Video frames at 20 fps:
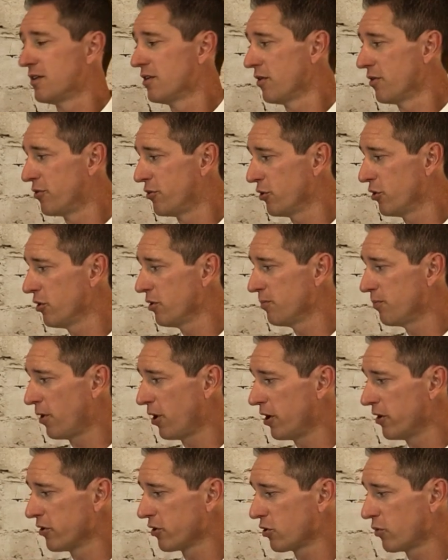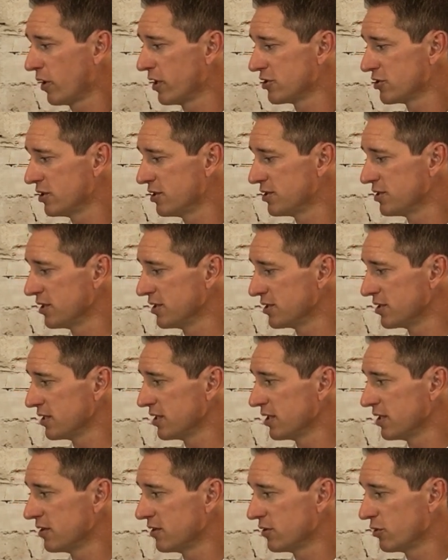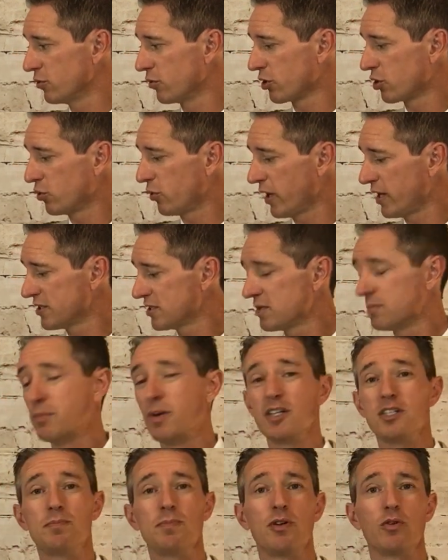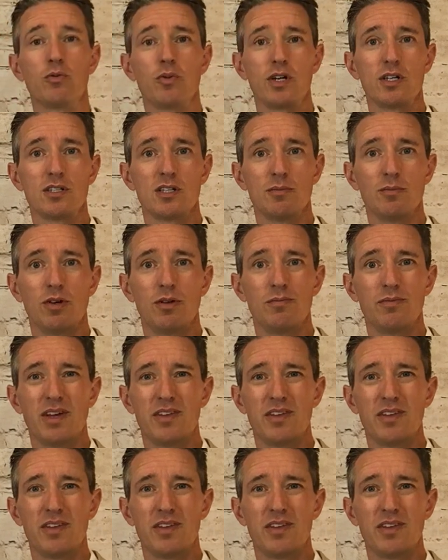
The third part of the question is this the request must be reasonable.